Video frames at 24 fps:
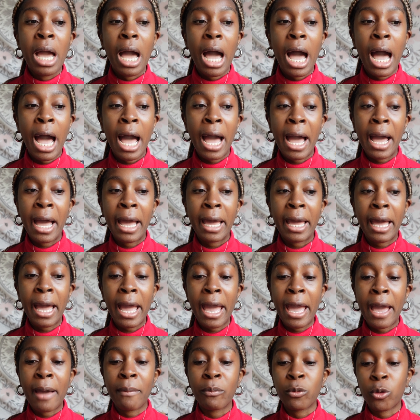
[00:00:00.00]
I
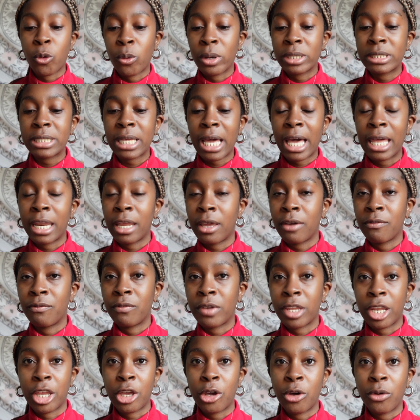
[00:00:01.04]
am going to edit a
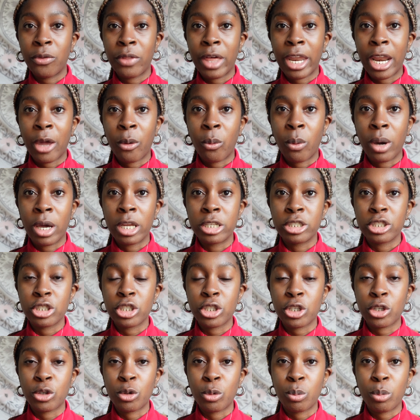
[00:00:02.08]
video that I want
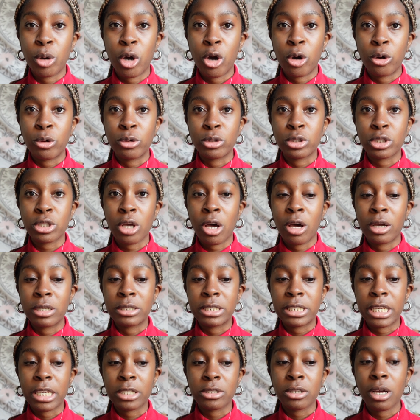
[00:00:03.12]
to post on
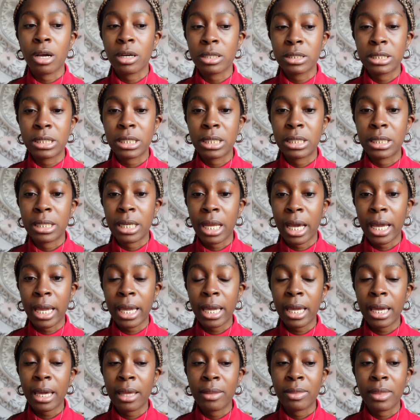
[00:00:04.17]
TikTok
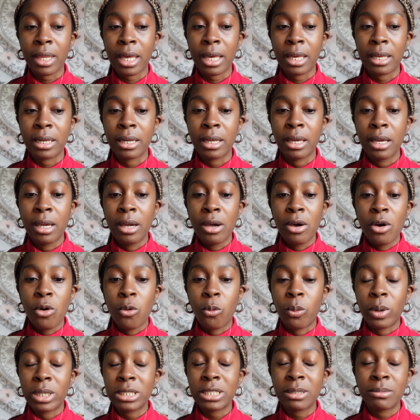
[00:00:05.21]
tonight. And then
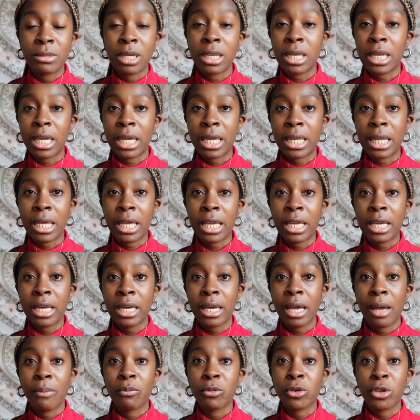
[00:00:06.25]
once I'm done
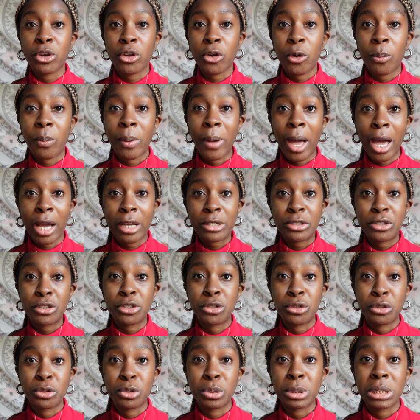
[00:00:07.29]
eating, I'm gonna go back
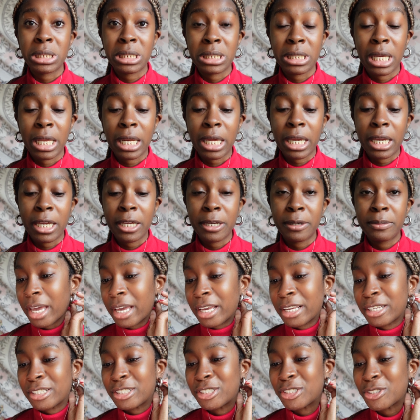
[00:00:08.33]
to studying.
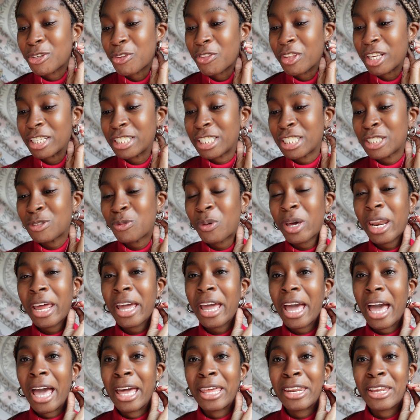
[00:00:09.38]
Okay, so this is what
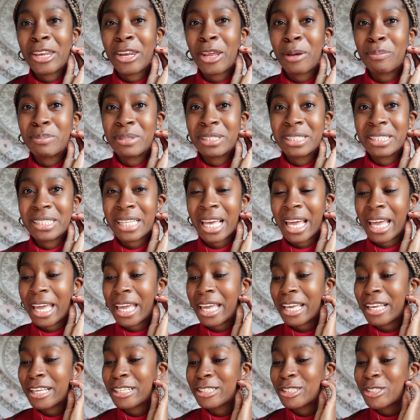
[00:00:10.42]
I ended up
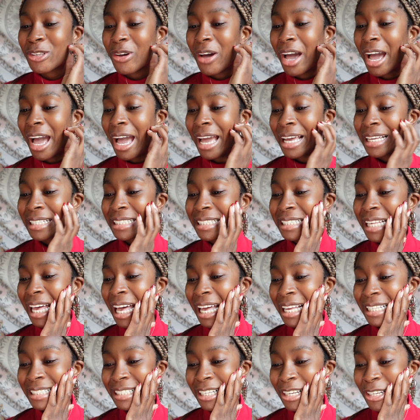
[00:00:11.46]
saying. So I
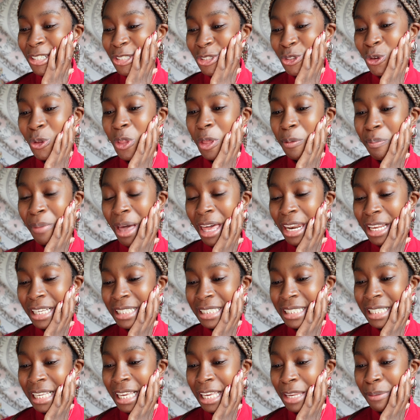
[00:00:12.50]
said, Dear School of
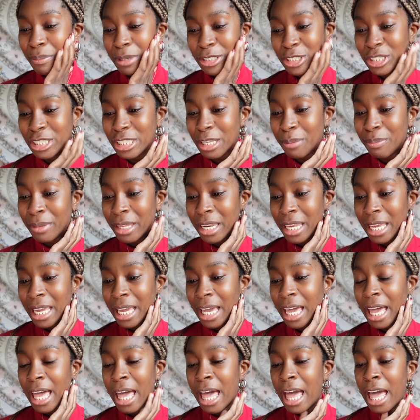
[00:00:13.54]
Medicine, Admissions Committee,